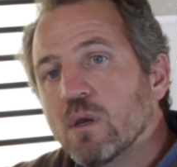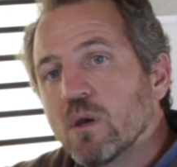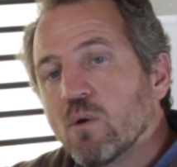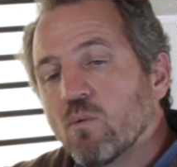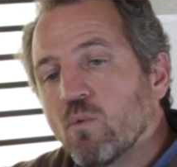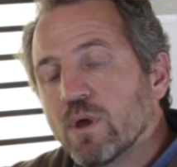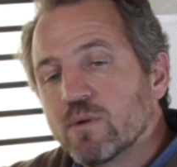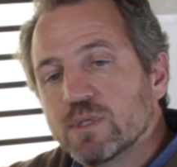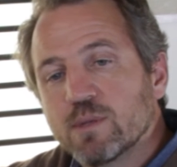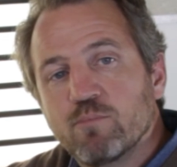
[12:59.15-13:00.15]

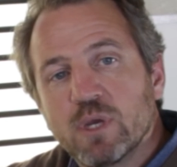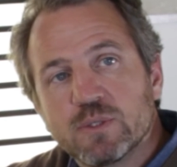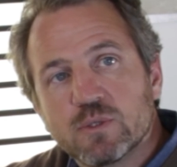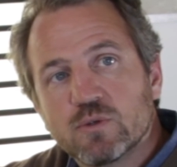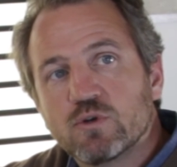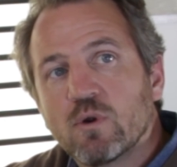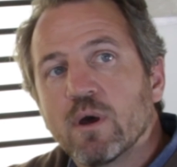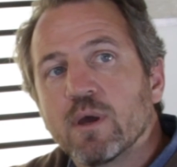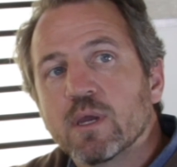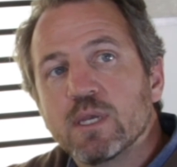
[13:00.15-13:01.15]
whether it's a pencil
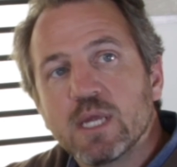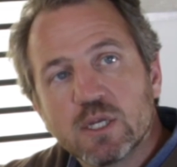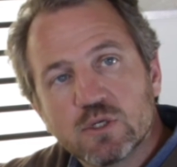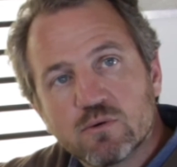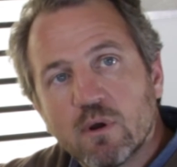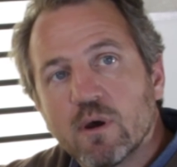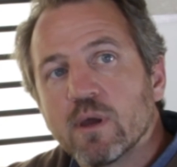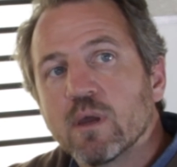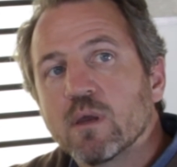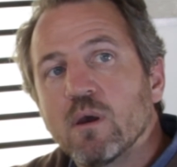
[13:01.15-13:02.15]
drawing, an ink
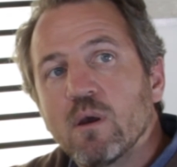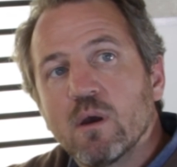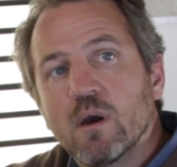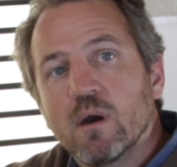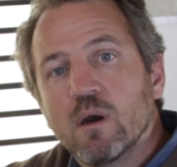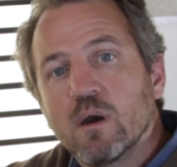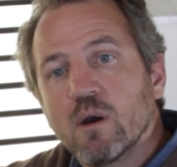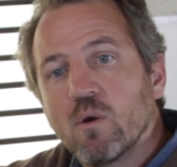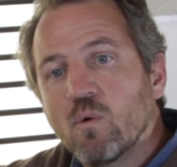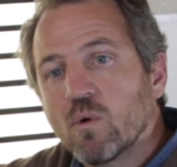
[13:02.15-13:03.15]
drawing,
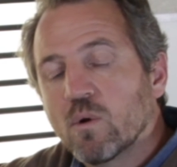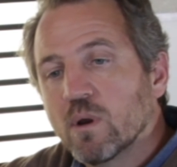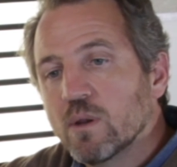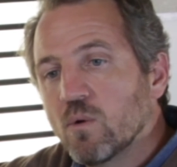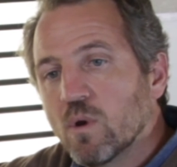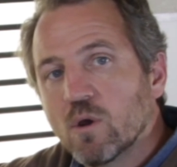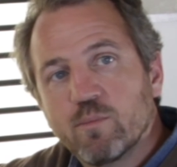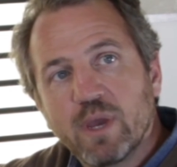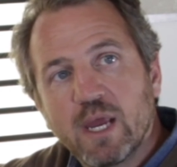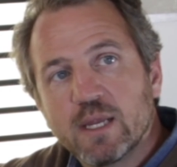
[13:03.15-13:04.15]
or an oil
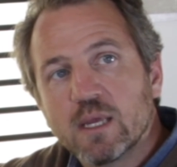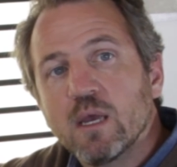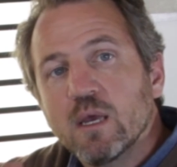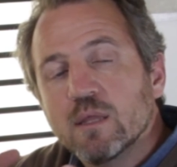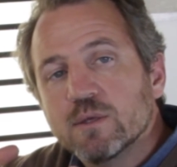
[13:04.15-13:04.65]
painting, the